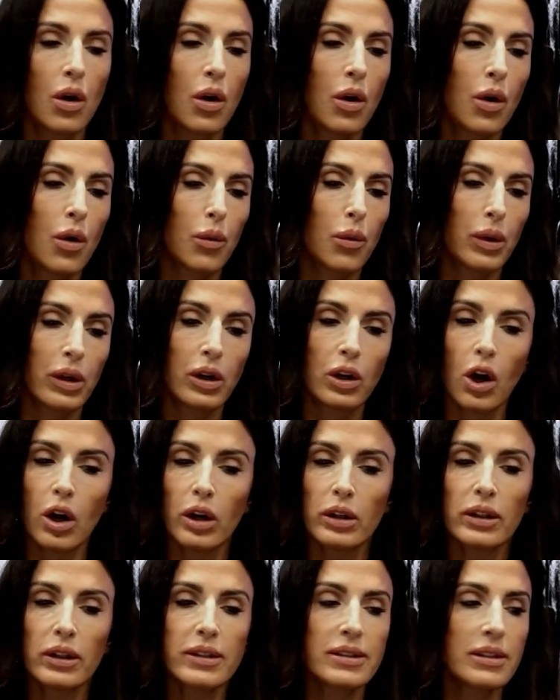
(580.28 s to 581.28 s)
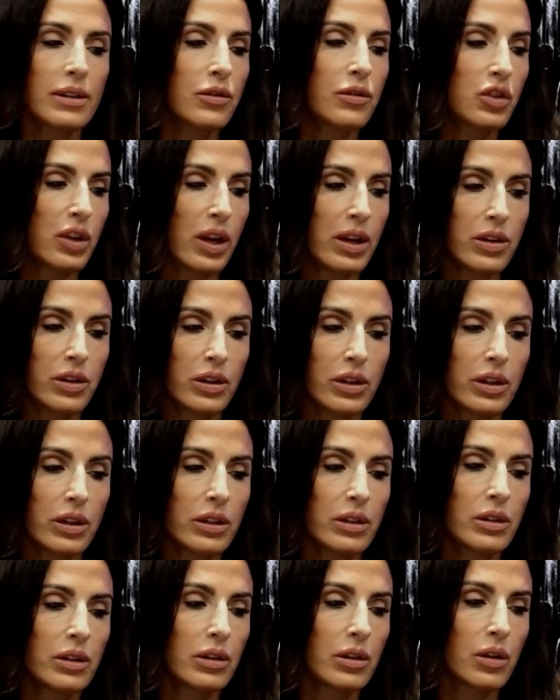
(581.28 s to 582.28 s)
regardless of gender
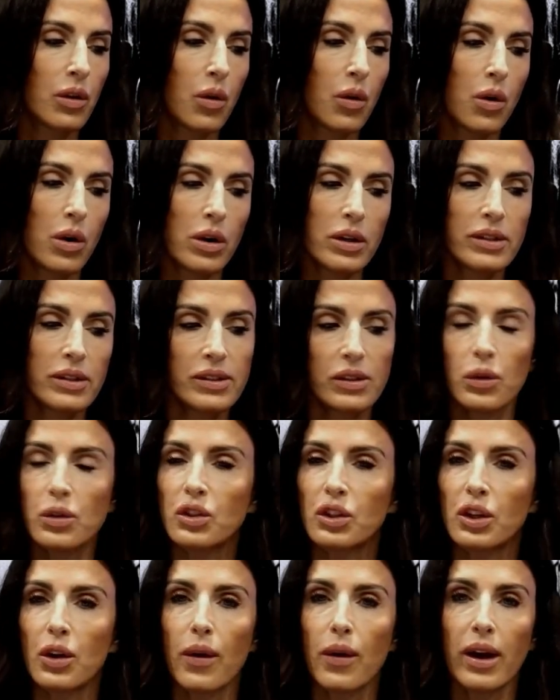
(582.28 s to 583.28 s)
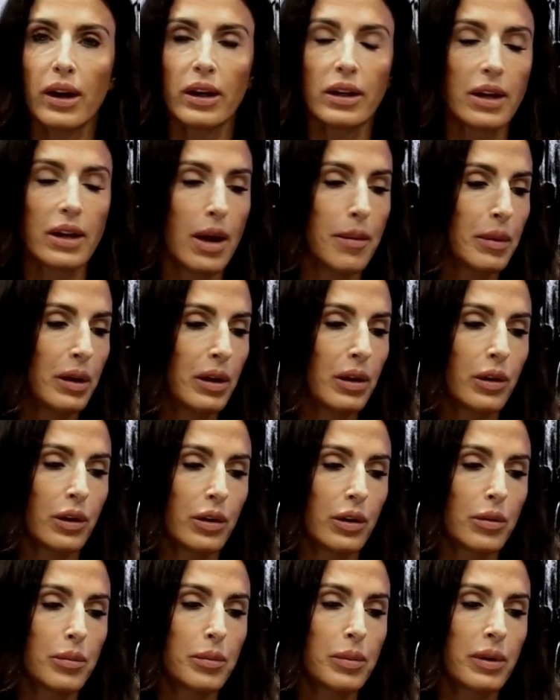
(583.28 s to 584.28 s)
or socioeconomic
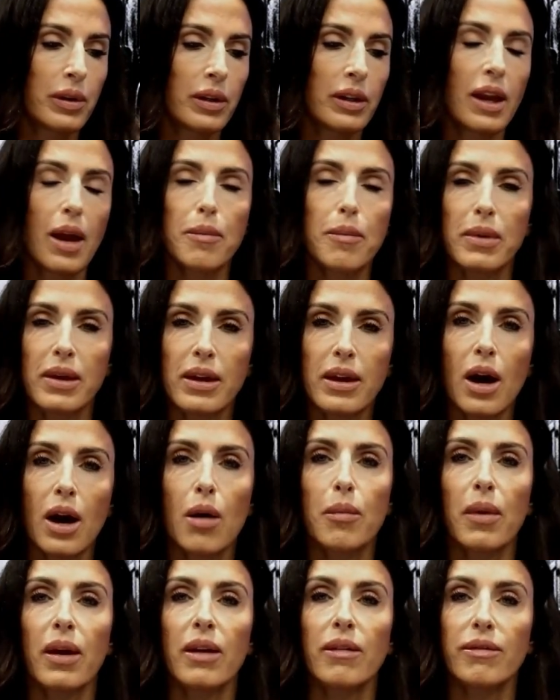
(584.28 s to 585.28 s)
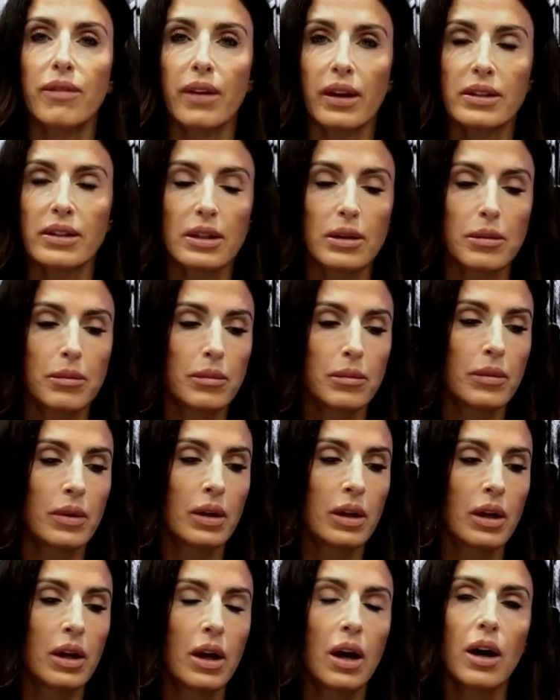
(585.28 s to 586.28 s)
group, can become a victim
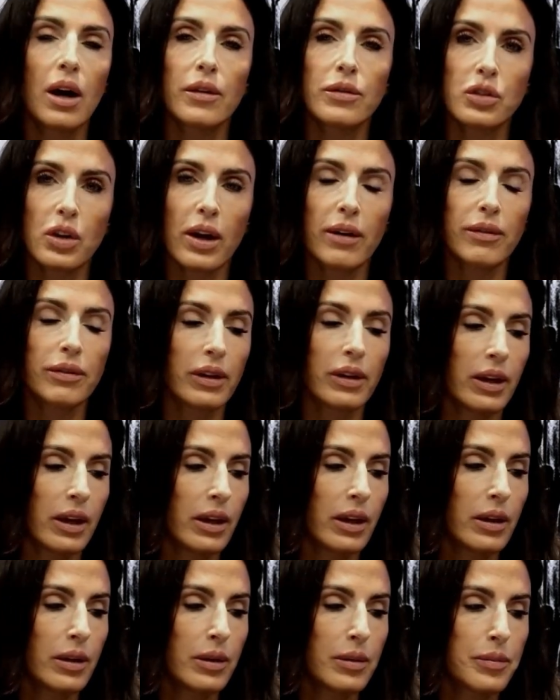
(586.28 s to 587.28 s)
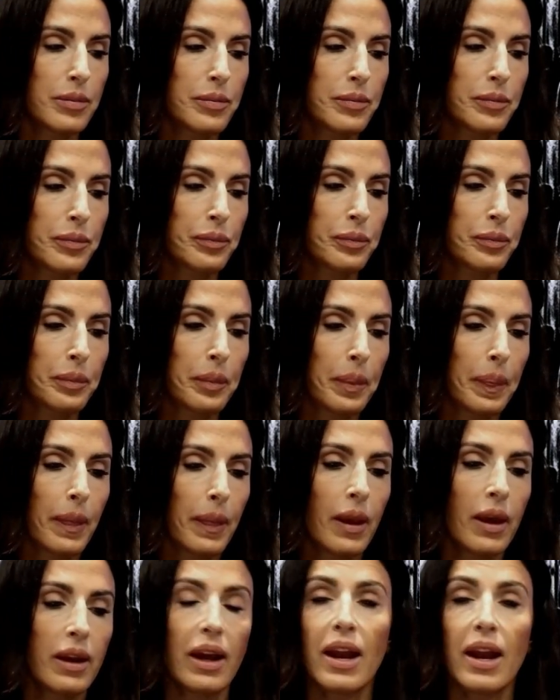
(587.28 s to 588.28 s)
of trafficking.
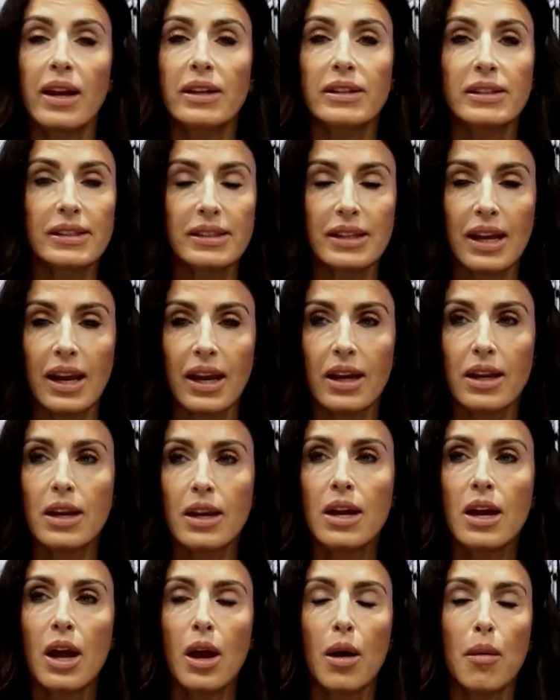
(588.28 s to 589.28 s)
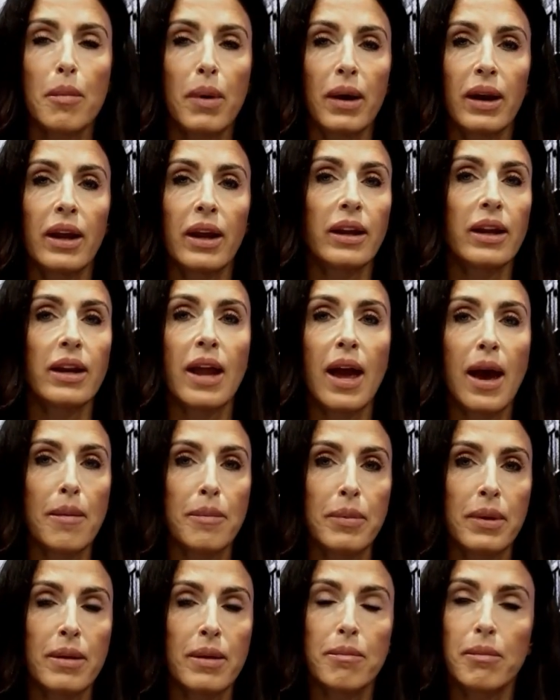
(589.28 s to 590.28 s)
And I hate to say it, but it can
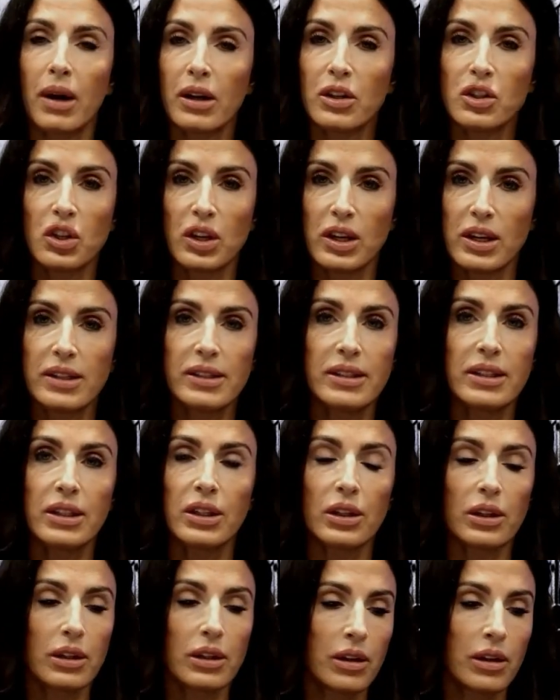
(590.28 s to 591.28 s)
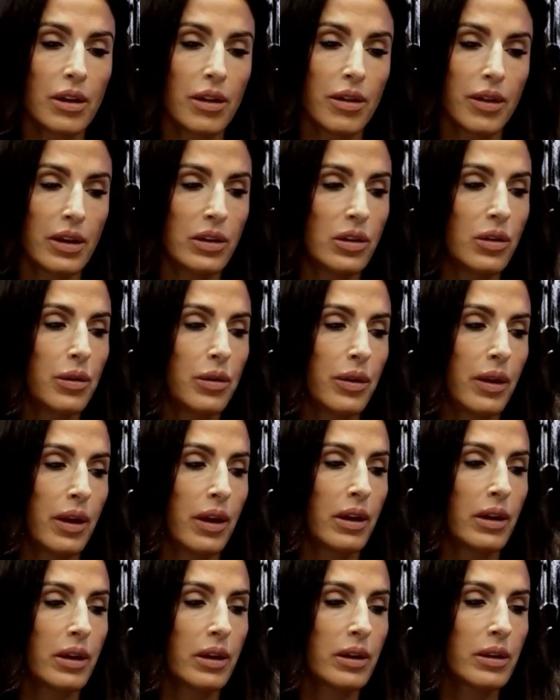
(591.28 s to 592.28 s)
happen much easier than you
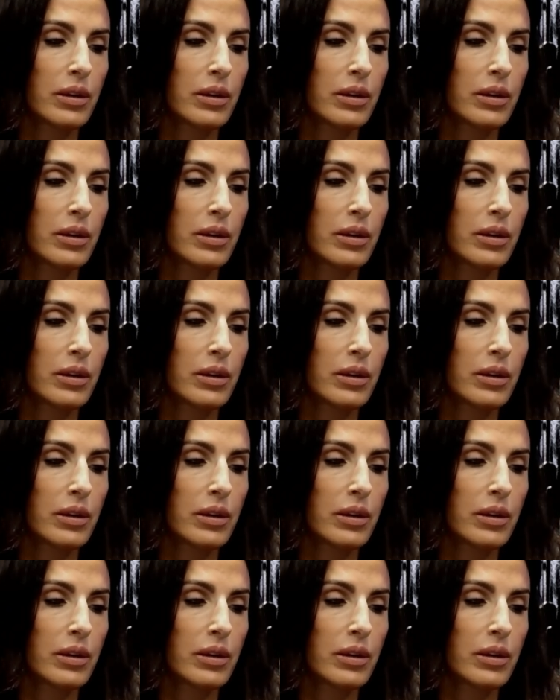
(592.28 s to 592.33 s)
think.